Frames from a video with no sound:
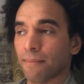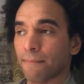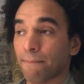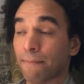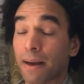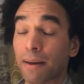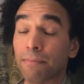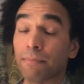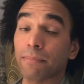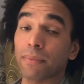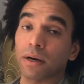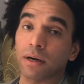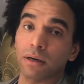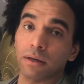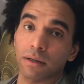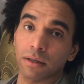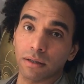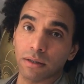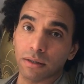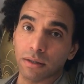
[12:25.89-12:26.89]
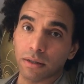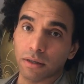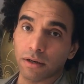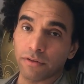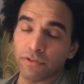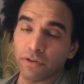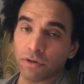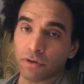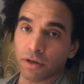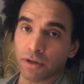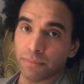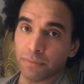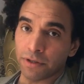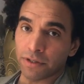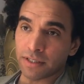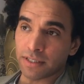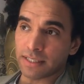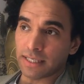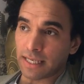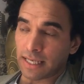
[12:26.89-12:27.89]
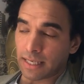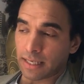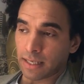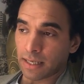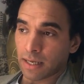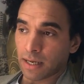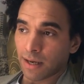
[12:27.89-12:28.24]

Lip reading: member of your community.